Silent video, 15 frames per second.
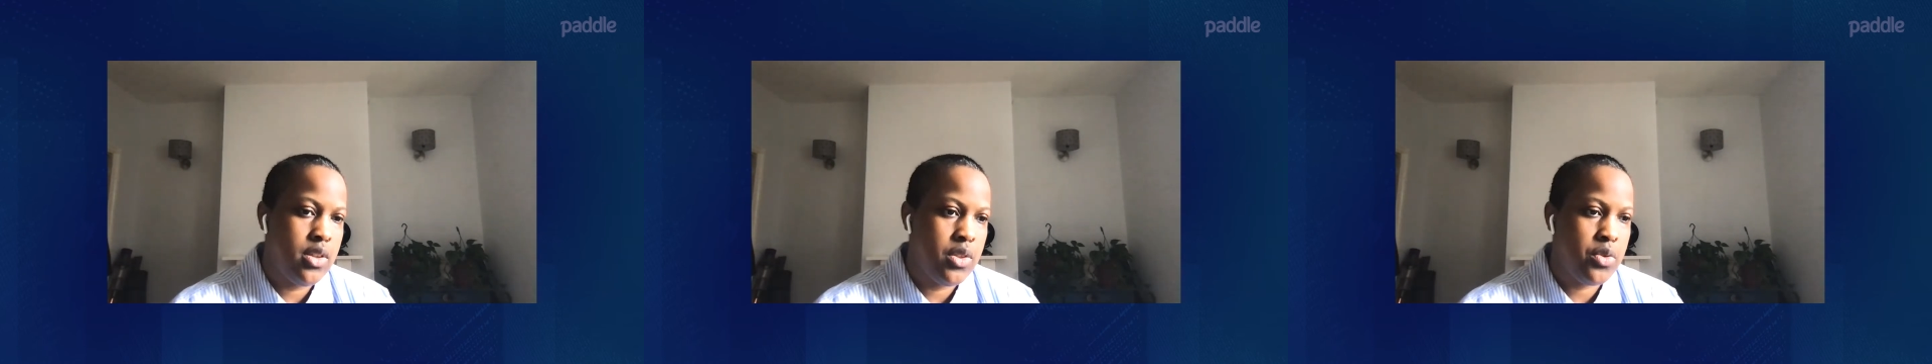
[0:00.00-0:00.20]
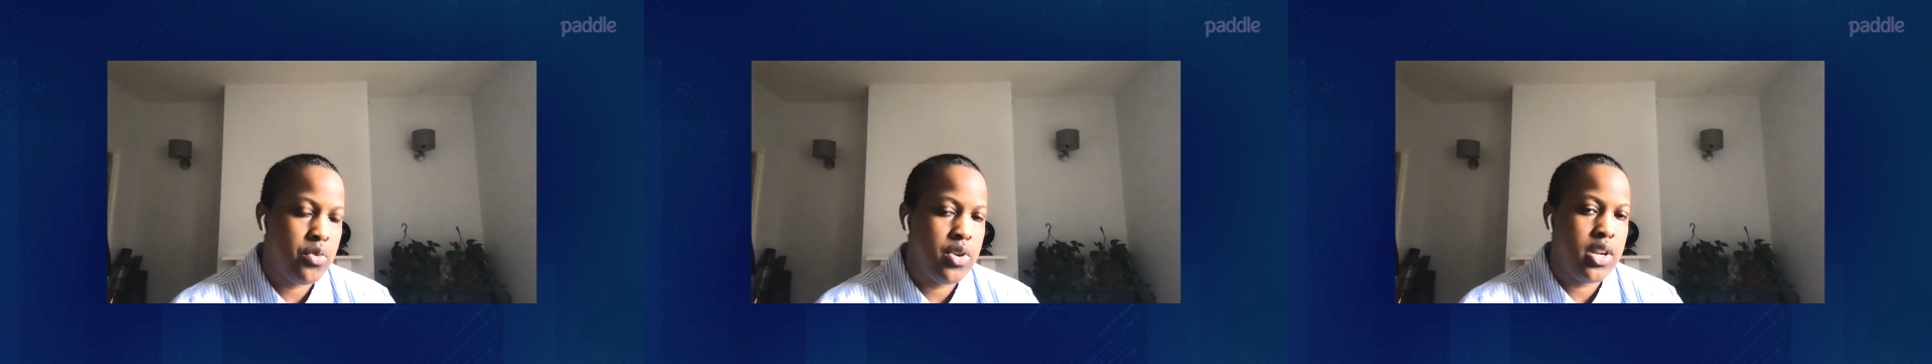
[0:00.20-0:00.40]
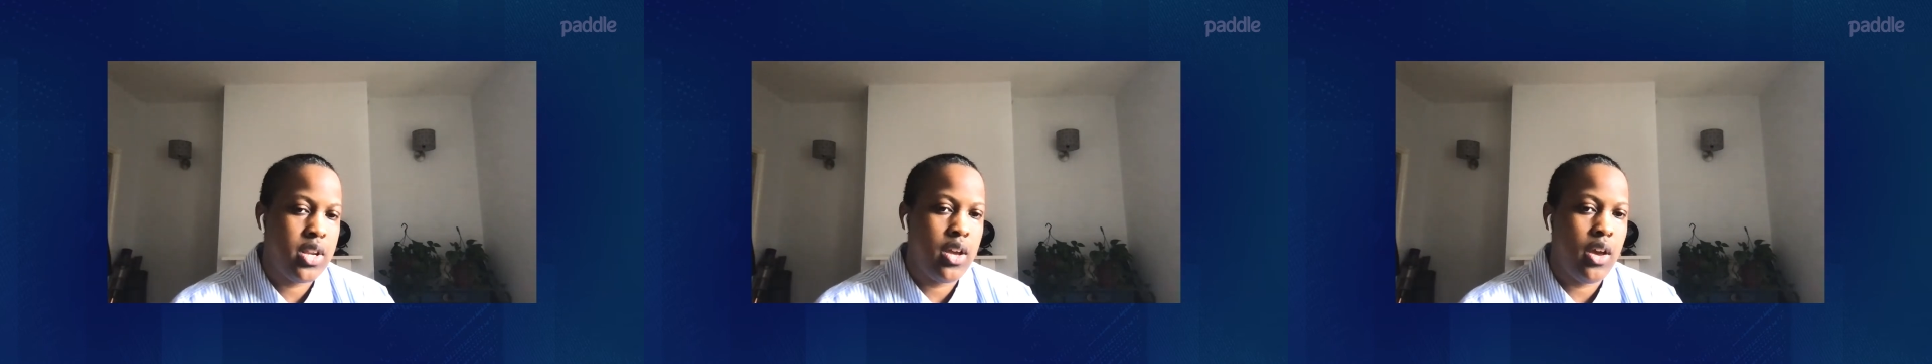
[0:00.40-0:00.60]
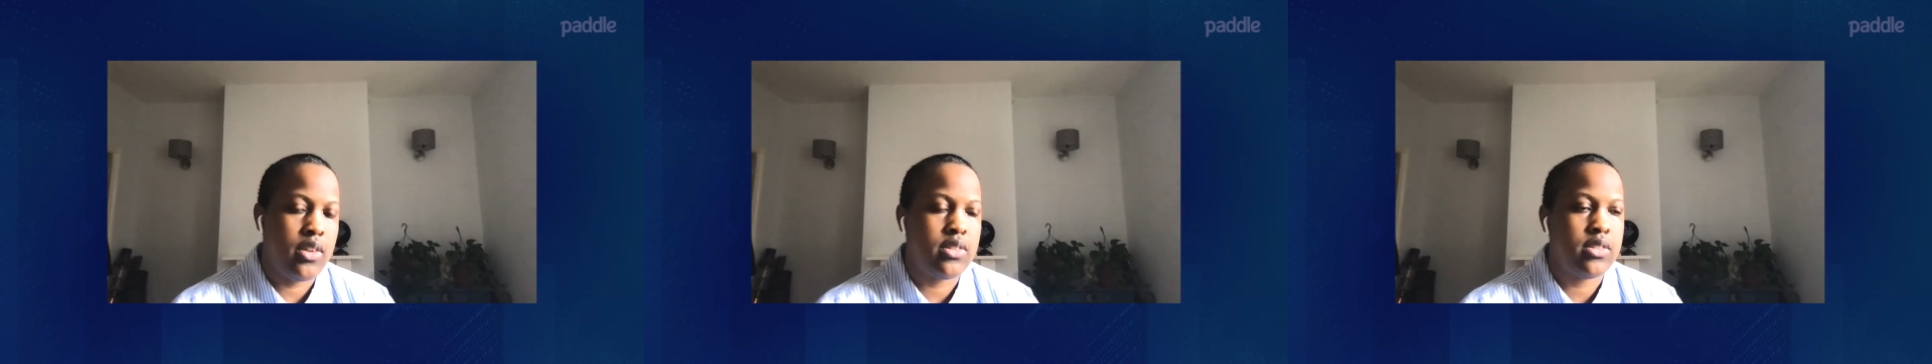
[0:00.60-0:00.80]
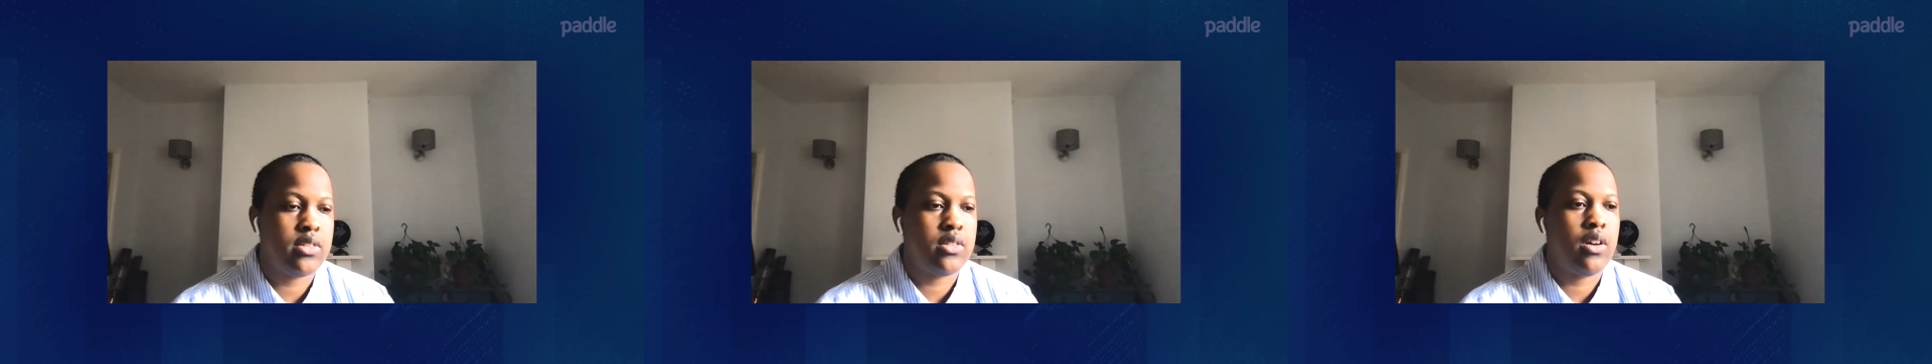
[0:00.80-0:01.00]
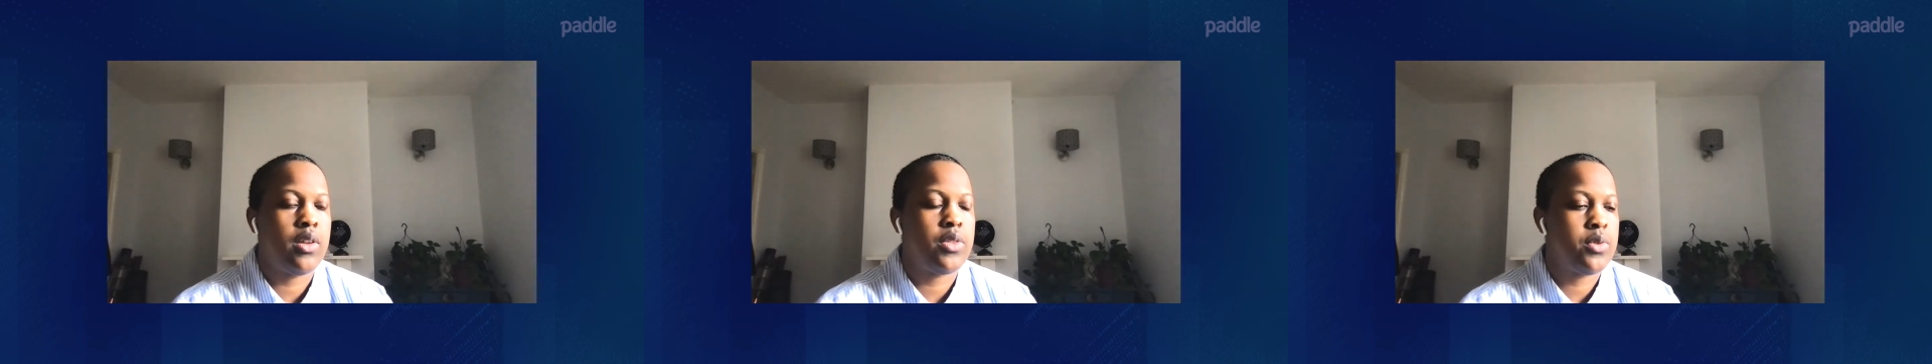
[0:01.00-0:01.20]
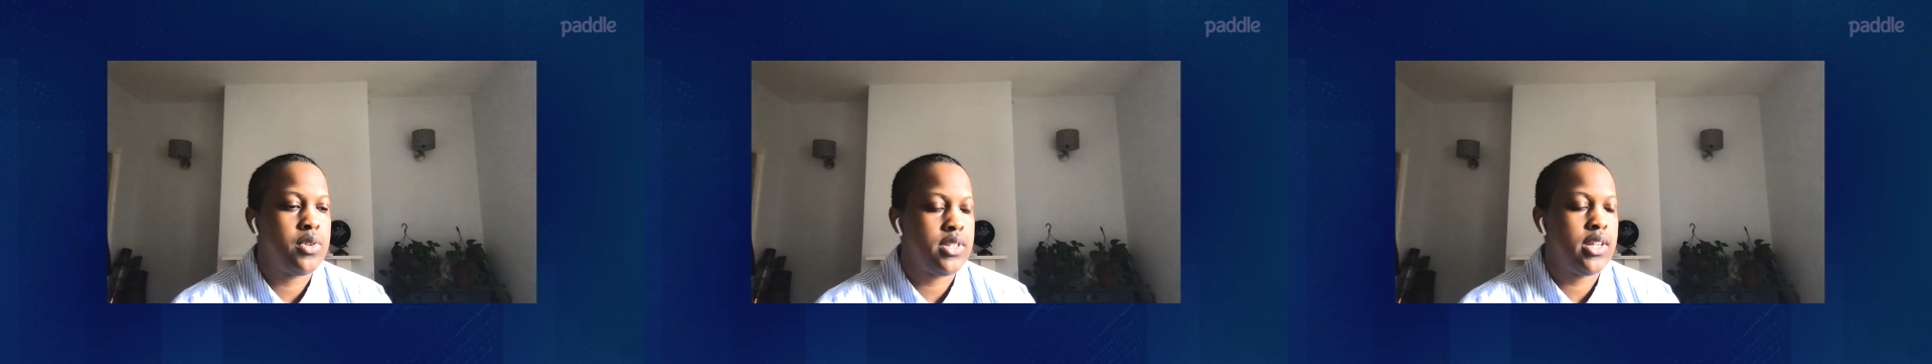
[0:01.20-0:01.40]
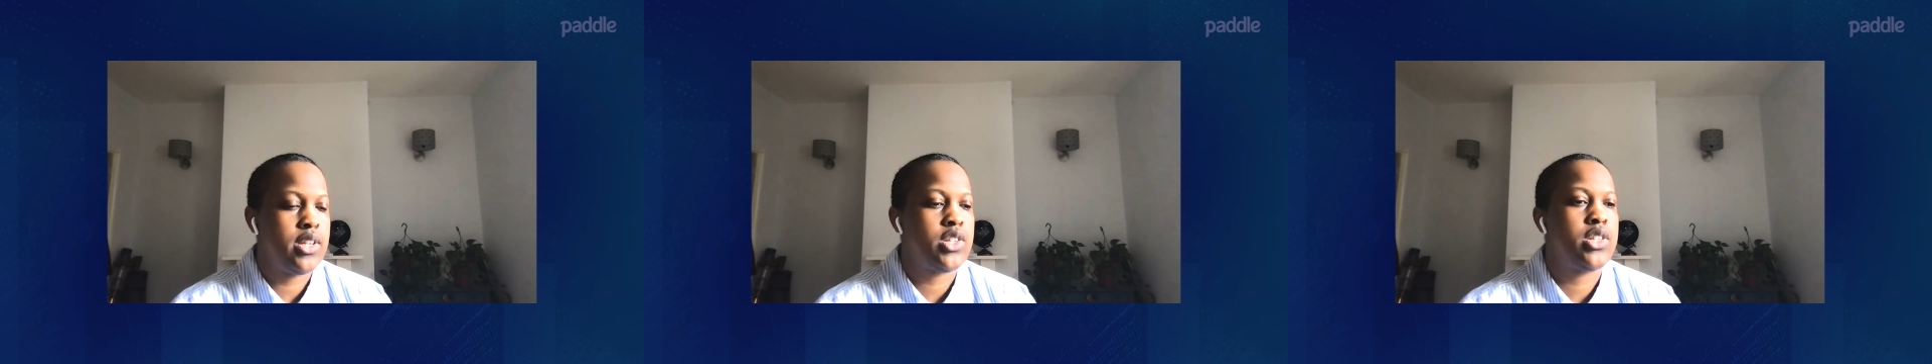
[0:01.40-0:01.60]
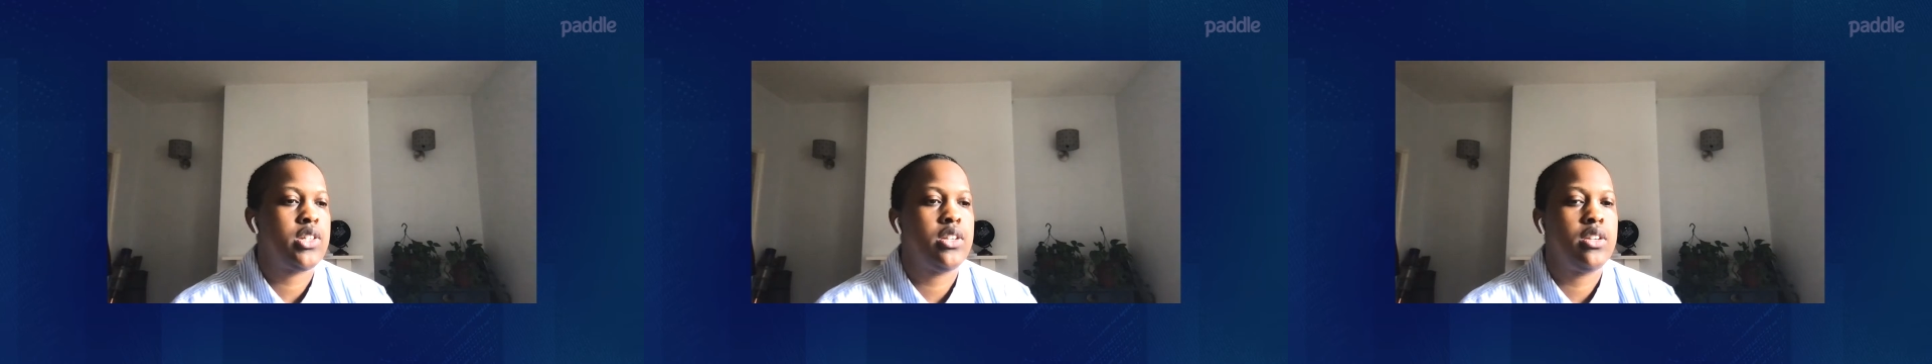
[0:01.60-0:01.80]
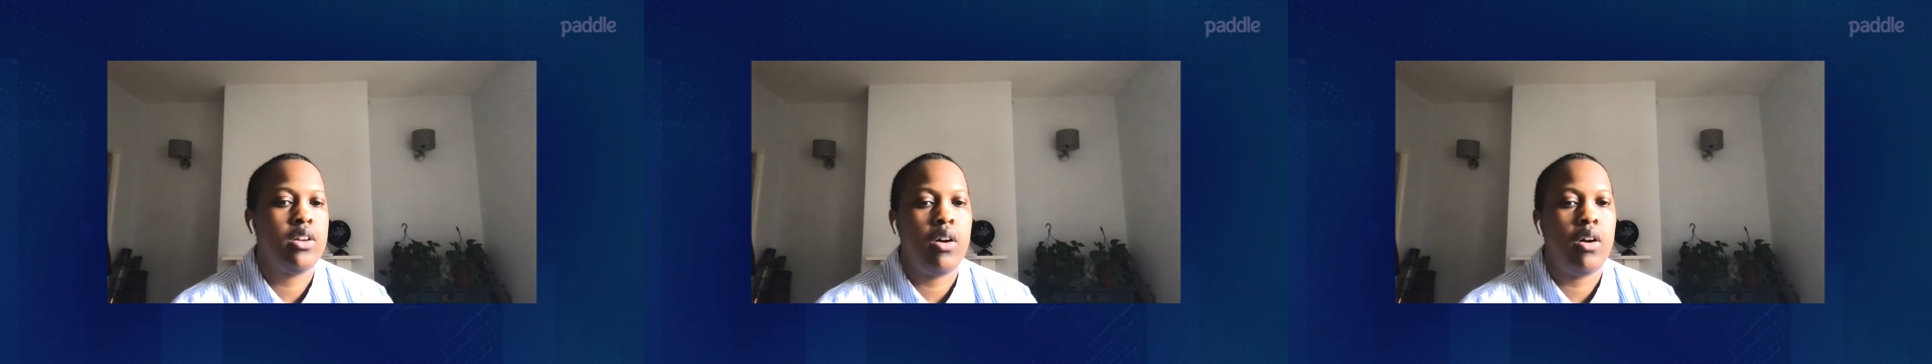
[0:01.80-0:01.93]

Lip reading: 3DS authorization